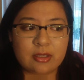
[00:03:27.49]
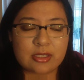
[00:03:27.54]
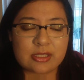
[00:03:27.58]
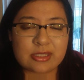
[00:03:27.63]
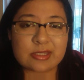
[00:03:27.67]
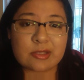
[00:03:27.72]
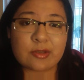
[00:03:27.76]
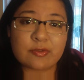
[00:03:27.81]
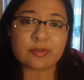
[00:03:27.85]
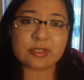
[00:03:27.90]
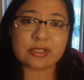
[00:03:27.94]

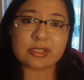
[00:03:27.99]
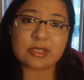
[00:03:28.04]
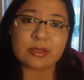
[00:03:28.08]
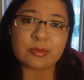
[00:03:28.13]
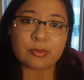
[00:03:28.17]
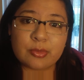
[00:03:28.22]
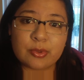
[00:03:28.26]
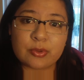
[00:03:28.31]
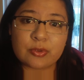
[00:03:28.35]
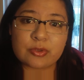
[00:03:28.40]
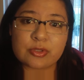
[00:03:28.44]

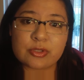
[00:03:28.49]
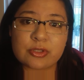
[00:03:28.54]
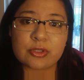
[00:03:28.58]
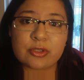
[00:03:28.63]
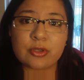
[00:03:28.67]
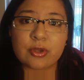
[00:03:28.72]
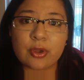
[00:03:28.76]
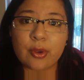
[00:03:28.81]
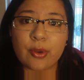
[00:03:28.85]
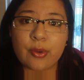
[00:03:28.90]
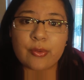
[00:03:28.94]
self-esteem boost to
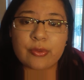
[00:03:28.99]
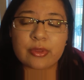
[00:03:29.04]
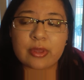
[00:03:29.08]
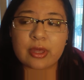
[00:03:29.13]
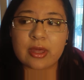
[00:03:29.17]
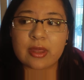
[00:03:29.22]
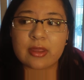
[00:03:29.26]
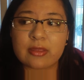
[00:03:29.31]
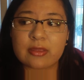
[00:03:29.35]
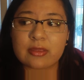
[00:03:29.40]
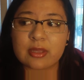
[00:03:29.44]
know
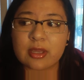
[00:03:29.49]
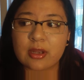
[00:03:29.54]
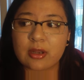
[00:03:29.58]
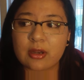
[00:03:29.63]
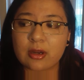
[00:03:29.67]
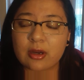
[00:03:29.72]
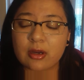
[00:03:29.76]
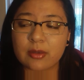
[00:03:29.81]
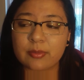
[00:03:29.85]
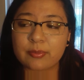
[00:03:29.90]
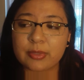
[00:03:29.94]
that
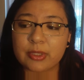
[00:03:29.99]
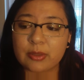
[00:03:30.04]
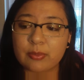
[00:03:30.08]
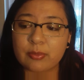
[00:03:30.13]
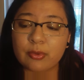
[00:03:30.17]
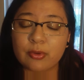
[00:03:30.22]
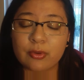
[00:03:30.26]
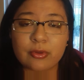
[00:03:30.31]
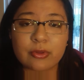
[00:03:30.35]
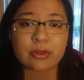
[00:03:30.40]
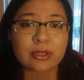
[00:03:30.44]
there are
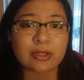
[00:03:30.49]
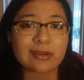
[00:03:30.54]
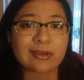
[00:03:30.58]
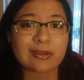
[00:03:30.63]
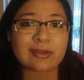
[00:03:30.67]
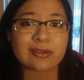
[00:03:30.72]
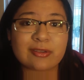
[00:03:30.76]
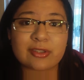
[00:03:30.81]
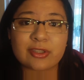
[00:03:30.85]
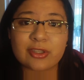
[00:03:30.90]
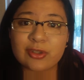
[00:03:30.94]
people that
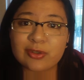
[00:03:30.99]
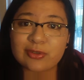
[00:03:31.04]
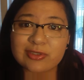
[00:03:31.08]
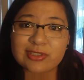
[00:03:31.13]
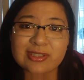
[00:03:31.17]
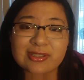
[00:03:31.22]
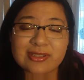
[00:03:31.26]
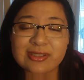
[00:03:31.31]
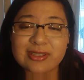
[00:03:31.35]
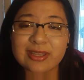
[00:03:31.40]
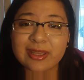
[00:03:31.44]
are, you know,
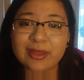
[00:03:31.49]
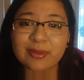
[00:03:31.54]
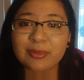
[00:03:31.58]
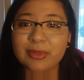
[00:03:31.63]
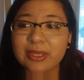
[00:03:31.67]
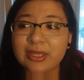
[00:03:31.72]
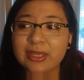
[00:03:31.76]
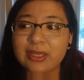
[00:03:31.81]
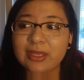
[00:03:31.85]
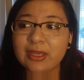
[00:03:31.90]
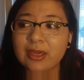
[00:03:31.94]
just like
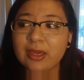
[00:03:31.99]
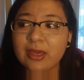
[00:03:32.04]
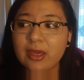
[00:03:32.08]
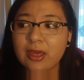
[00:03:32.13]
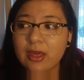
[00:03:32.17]
me